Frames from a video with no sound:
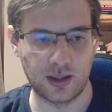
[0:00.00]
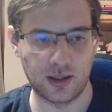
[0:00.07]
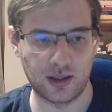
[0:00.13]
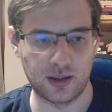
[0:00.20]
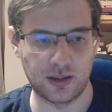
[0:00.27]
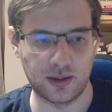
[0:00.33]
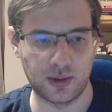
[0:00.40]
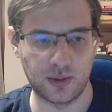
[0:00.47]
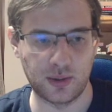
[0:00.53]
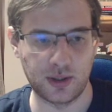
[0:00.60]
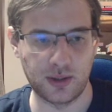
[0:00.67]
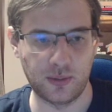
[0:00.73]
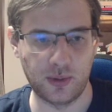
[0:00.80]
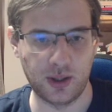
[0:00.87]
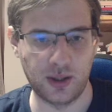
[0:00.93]
in
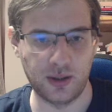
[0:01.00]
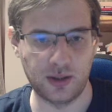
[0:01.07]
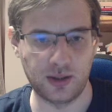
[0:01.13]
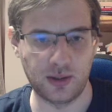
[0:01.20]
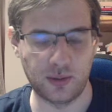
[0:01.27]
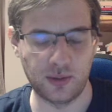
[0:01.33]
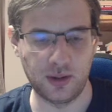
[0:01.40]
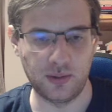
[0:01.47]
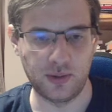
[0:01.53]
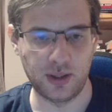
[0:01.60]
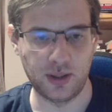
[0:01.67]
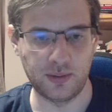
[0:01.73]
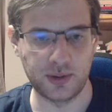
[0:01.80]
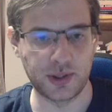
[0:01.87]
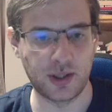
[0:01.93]
the only
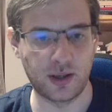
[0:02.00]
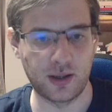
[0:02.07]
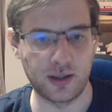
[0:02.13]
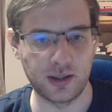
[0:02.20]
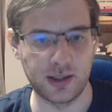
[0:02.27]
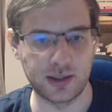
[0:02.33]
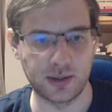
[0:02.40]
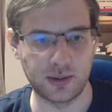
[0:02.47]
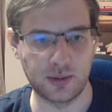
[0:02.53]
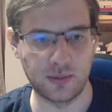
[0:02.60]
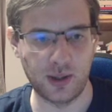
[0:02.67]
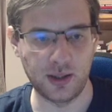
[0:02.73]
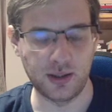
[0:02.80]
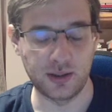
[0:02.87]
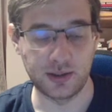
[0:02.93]
way which guarantees an
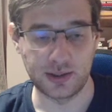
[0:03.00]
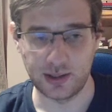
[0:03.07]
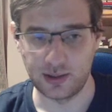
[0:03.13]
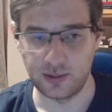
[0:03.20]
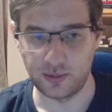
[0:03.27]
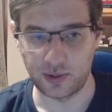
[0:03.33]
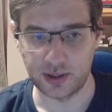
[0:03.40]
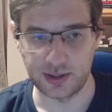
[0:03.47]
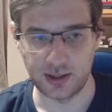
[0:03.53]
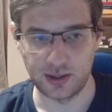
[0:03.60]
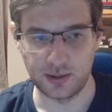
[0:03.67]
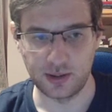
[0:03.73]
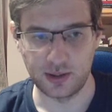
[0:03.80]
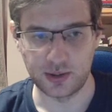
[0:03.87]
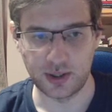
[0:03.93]
advantage, sacrificing
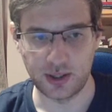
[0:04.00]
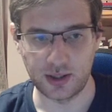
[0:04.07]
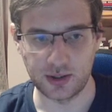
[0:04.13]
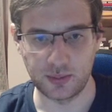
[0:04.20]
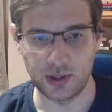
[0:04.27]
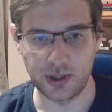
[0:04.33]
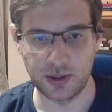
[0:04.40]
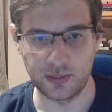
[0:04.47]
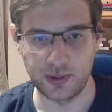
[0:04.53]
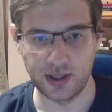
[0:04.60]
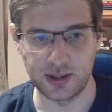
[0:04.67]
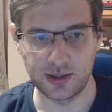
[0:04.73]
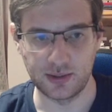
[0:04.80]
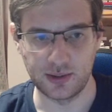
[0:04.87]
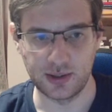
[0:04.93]
an exchange. Bishop
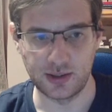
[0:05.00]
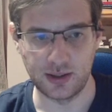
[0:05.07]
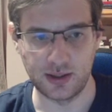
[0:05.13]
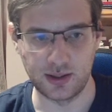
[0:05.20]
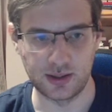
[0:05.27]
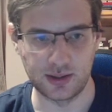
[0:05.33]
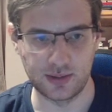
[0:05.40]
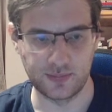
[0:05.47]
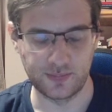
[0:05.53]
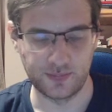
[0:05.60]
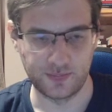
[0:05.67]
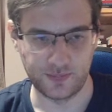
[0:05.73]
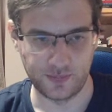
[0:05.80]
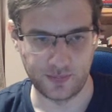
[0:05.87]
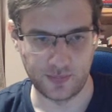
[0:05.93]
takes on e6.
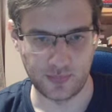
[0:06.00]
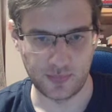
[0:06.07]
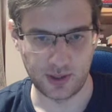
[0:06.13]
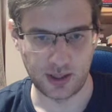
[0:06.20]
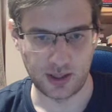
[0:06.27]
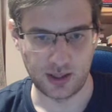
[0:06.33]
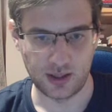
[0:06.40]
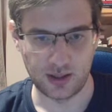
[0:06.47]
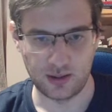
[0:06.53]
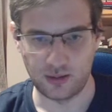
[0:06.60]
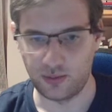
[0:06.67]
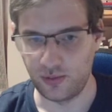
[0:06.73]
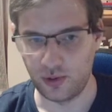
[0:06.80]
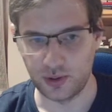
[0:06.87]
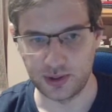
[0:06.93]

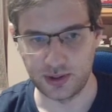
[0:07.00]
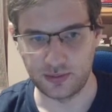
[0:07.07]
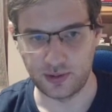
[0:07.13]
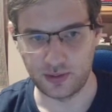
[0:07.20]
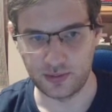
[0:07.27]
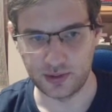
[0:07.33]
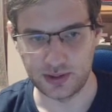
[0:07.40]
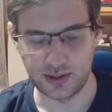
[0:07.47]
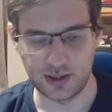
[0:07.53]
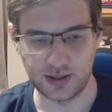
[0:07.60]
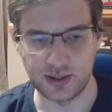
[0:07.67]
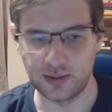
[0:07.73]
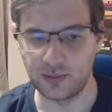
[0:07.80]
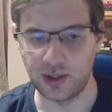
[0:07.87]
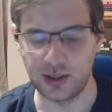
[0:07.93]
Of course, if f e6,
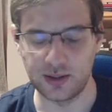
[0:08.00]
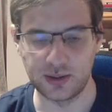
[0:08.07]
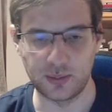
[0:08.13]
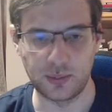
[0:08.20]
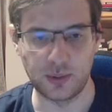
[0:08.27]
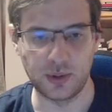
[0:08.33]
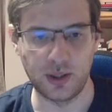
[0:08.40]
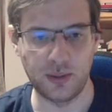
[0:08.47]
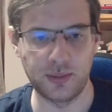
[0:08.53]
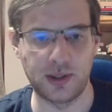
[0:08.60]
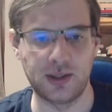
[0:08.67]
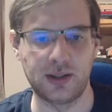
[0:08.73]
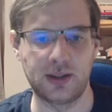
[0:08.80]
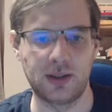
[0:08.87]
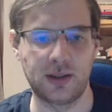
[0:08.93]
then white is a pawn up, there
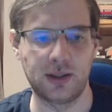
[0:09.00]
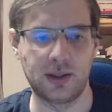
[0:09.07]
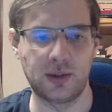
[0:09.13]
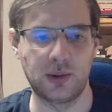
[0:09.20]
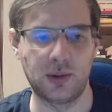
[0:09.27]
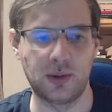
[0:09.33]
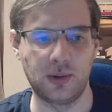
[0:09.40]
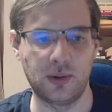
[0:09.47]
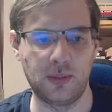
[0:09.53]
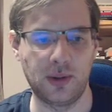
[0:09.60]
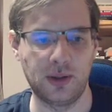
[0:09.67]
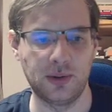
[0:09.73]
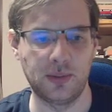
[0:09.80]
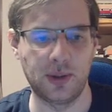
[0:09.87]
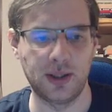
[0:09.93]
is nothing to talk
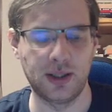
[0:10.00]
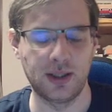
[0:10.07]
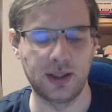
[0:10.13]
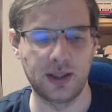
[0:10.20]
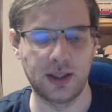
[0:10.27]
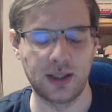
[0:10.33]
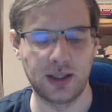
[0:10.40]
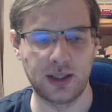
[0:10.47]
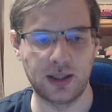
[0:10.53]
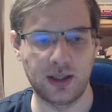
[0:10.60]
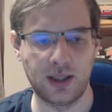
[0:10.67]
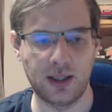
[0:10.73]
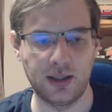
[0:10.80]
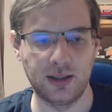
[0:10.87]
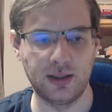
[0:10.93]
about, but
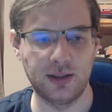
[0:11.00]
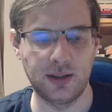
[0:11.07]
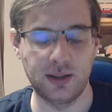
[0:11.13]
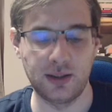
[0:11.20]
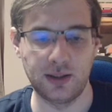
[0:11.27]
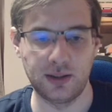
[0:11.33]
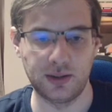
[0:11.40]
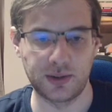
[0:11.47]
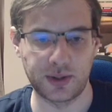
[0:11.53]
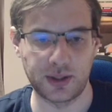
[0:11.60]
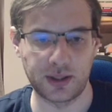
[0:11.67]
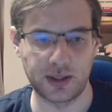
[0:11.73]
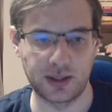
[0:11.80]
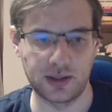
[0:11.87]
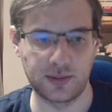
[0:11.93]
knight d3,
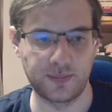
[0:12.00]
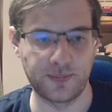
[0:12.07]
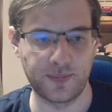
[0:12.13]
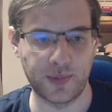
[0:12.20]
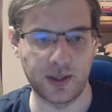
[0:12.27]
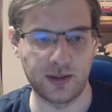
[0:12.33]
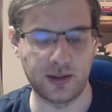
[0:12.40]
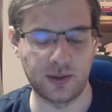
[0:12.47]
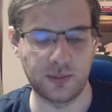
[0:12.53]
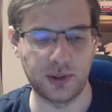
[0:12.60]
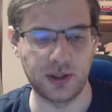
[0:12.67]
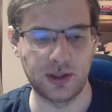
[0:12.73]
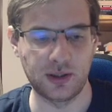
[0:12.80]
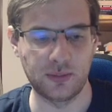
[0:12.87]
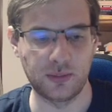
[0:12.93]
check.
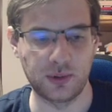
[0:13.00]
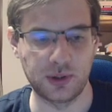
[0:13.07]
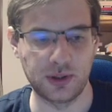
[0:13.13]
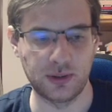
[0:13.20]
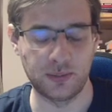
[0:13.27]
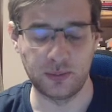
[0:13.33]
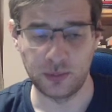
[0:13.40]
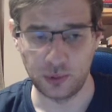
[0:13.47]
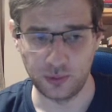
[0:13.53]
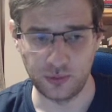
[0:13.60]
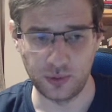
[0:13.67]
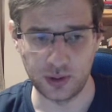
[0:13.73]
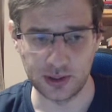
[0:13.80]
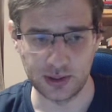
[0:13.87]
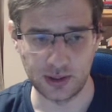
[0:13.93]
Intermediate move
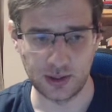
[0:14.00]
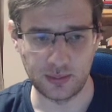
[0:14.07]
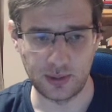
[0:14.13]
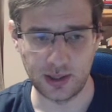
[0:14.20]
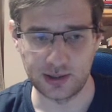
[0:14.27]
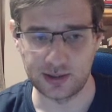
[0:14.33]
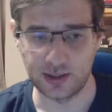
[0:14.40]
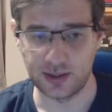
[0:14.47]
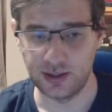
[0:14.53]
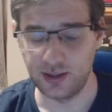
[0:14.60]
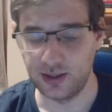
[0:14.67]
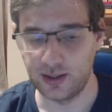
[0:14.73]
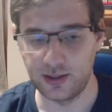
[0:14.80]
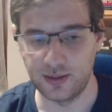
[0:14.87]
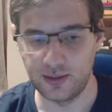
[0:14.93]
was black's
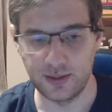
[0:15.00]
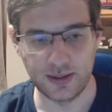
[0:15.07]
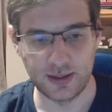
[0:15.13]
idea, and